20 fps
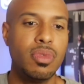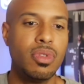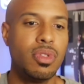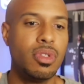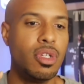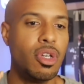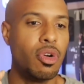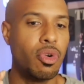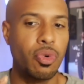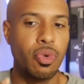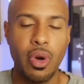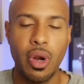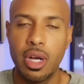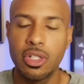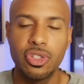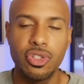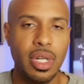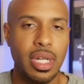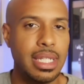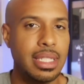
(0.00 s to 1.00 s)
you know,
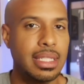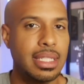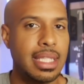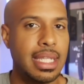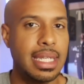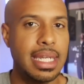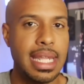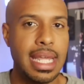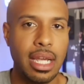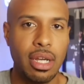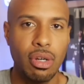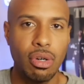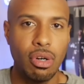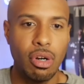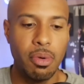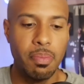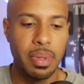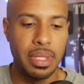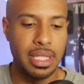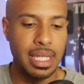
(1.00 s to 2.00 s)
cross trains in the
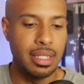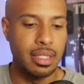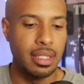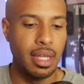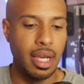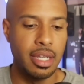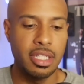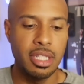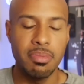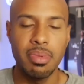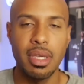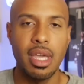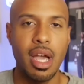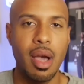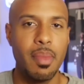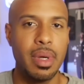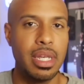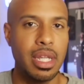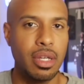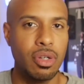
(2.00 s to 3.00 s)
nickel, but then doesn't
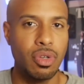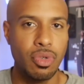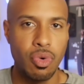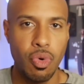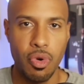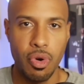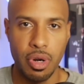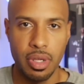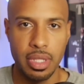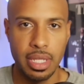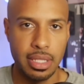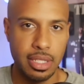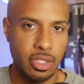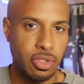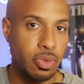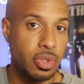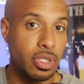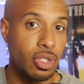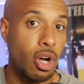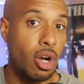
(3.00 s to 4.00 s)
become a nickel corner, that
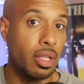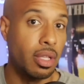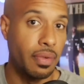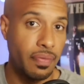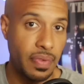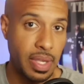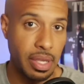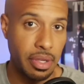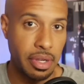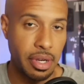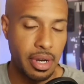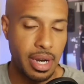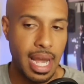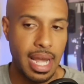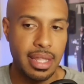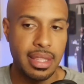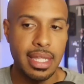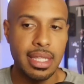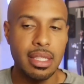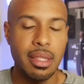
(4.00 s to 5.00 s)
this was all a failure.
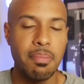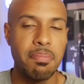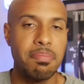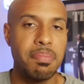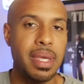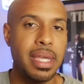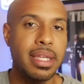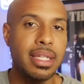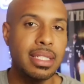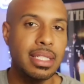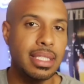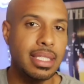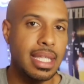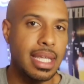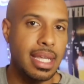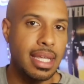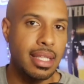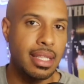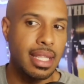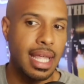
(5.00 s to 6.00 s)
I think the biggest
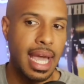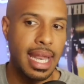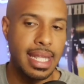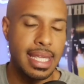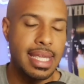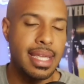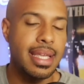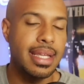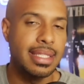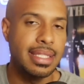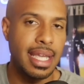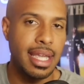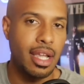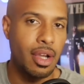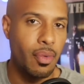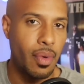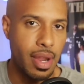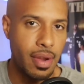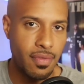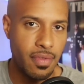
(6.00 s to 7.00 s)
thing that he can
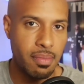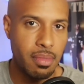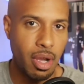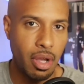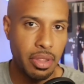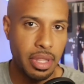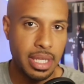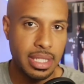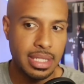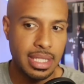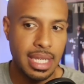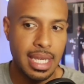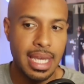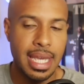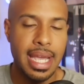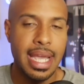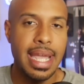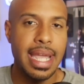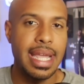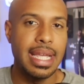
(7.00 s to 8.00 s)
take away from all this
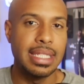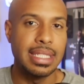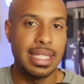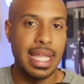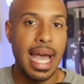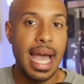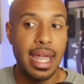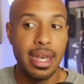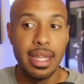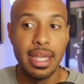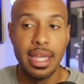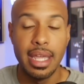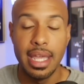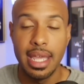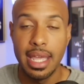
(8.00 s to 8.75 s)
is that